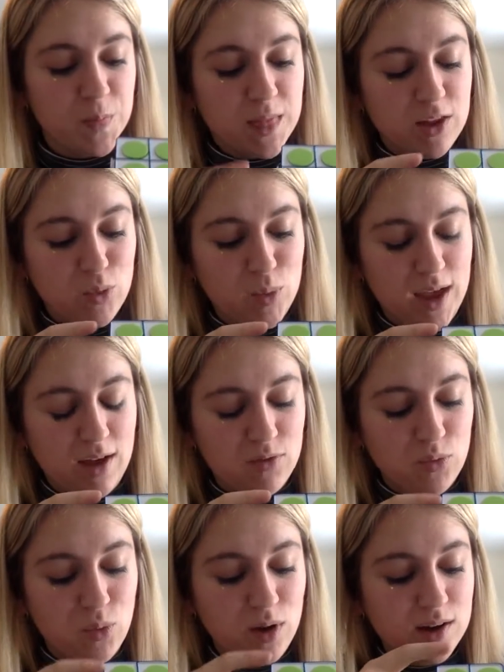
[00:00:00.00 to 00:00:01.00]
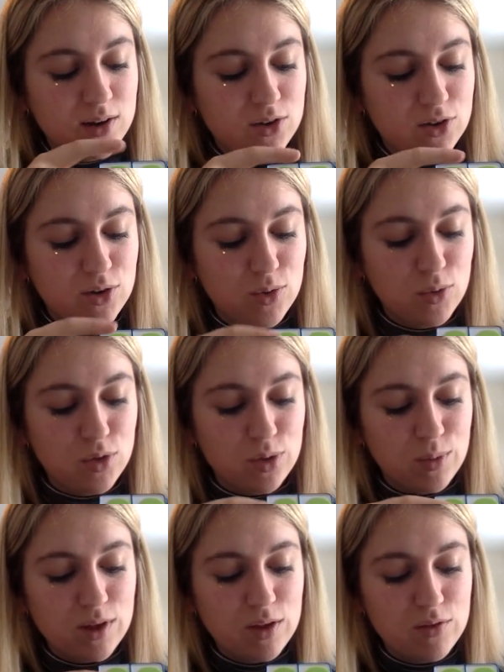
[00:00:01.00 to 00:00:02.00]
Because we have 1, 2,
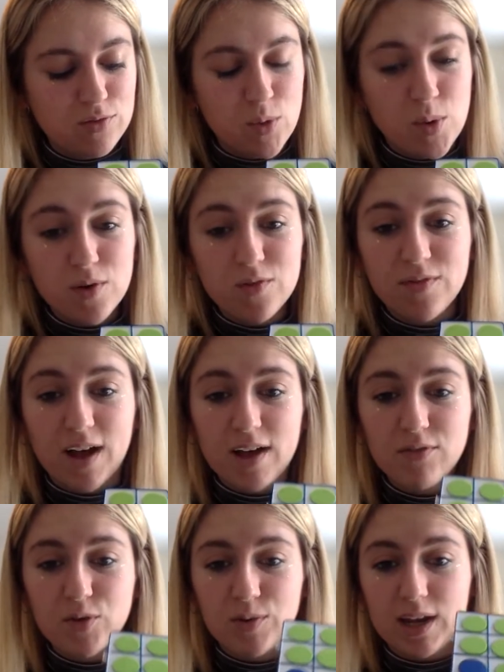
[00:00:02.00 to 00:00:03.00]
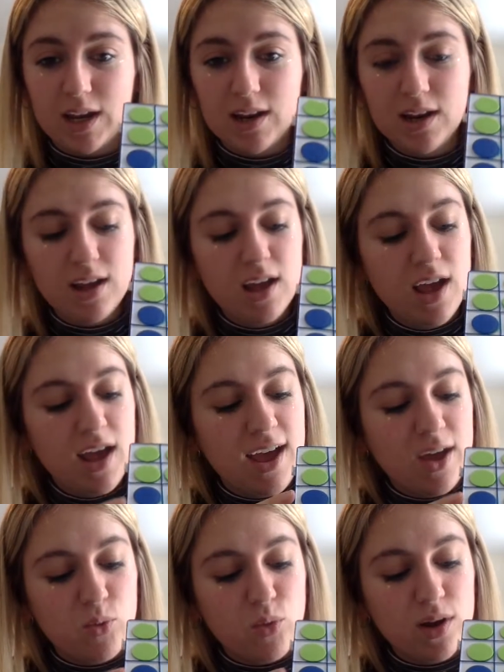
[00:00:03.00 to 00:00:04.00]
3, 4, 5 green,
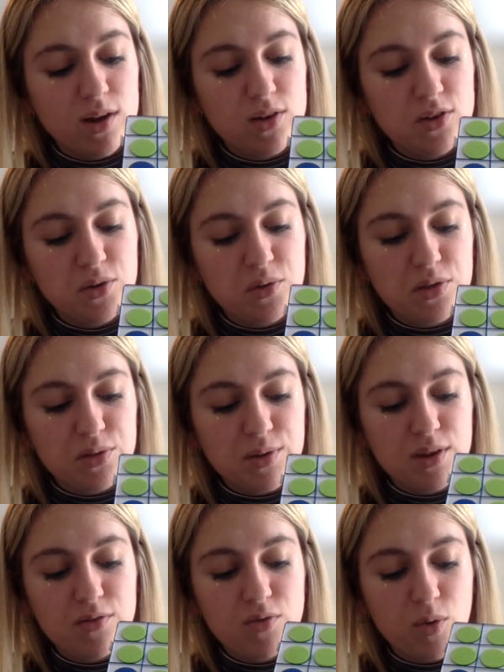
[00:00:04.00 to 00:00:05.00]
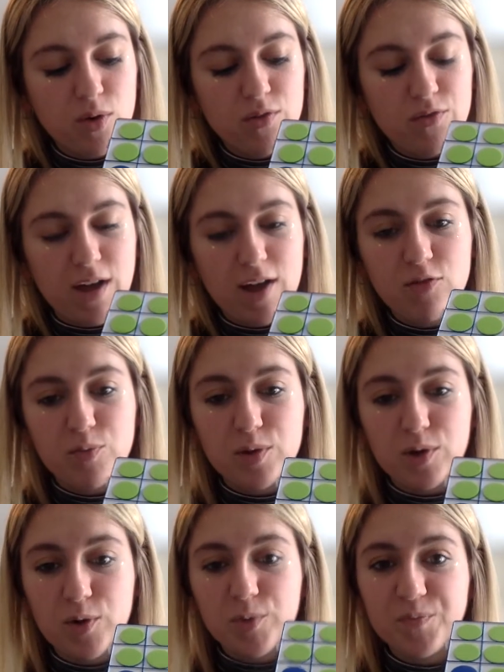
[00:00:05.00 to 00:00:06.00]
and 1, 2, 3, 4, 5
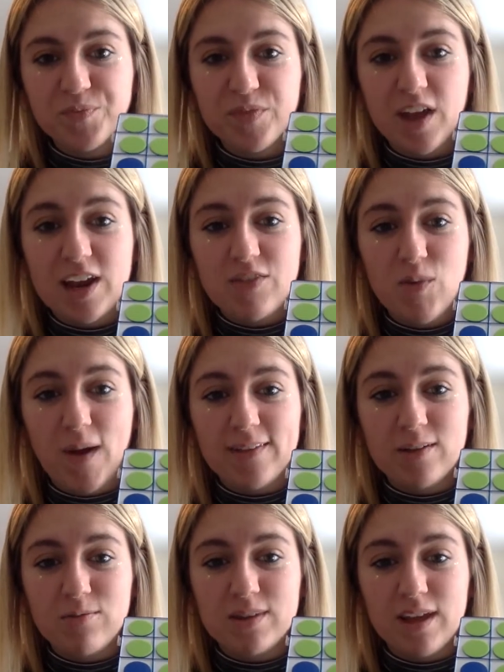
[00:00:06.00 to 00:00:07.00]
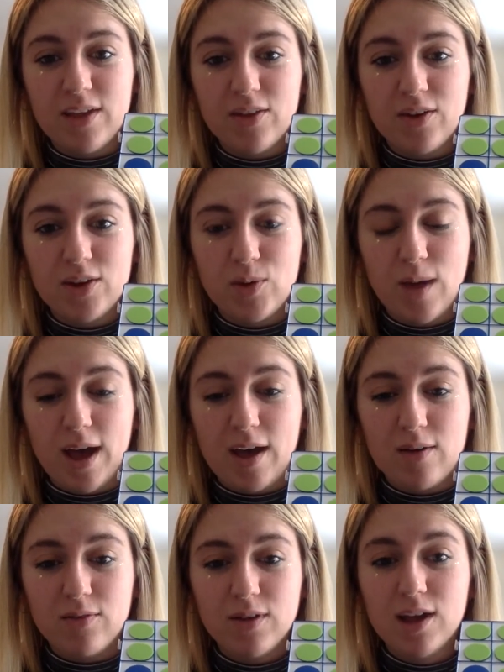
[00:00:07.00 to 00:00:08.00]
blue. And if you add them together, you
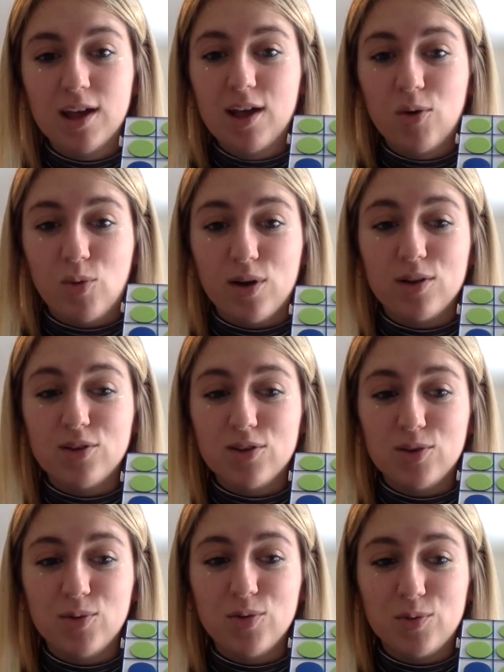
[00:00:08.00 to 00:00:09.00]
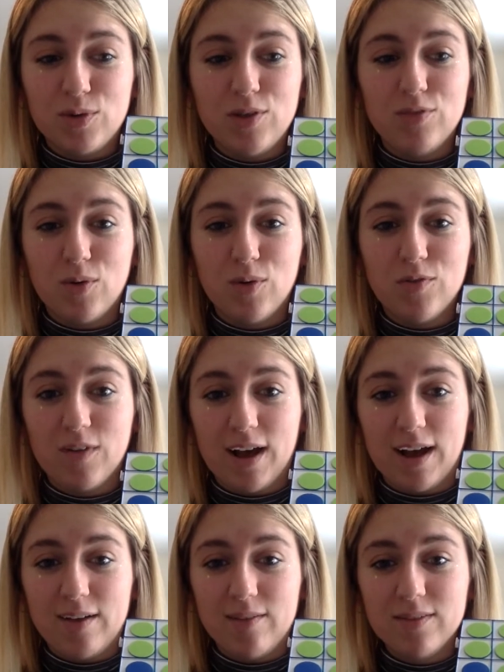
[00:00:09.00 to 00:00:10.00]
have 1, 2, 3, 4,
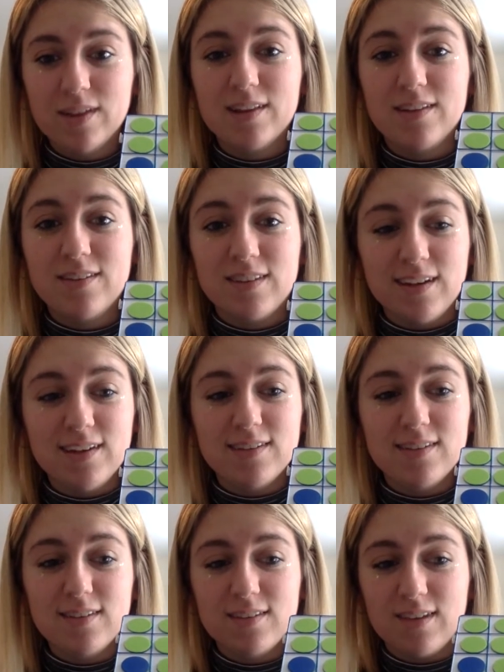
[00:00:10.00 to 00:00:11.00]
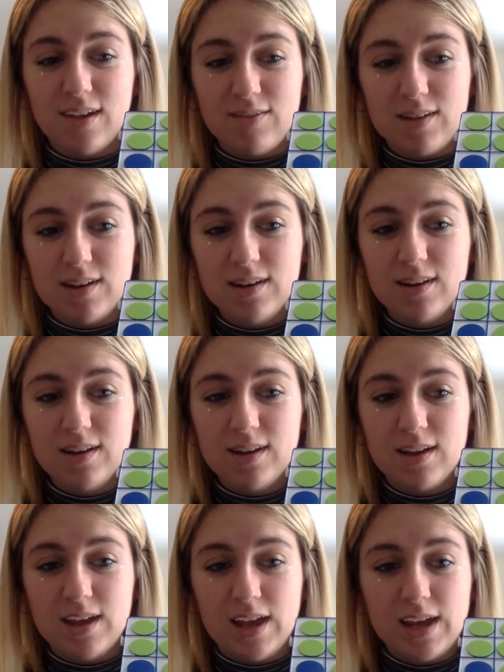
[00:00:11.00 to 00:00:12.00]
5, 6, 7,
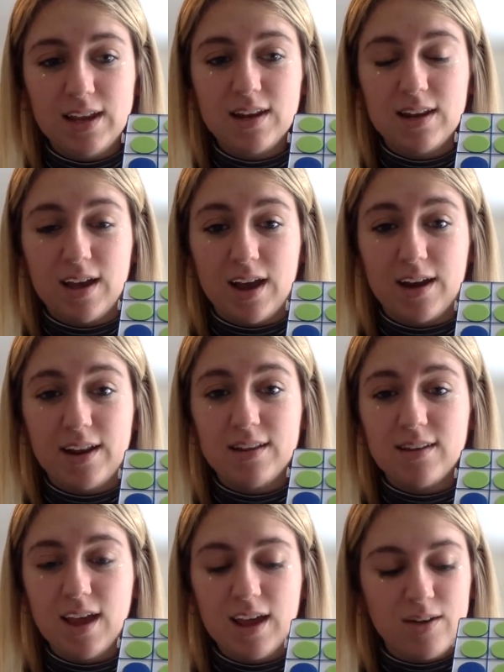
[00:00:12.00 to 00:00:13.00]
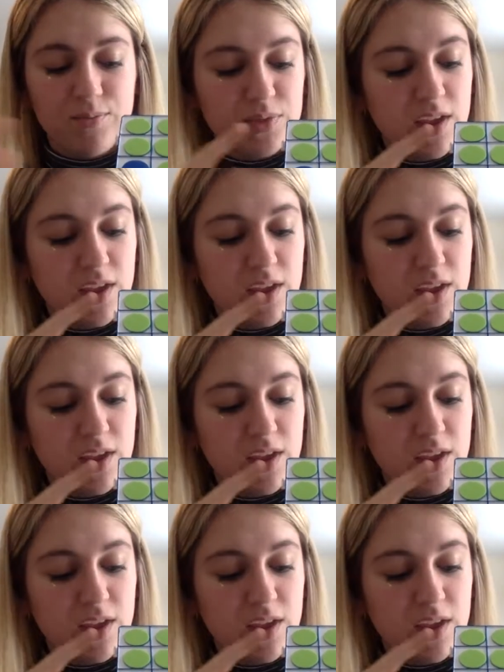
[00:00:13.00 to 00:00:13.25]
8, 9, and 10.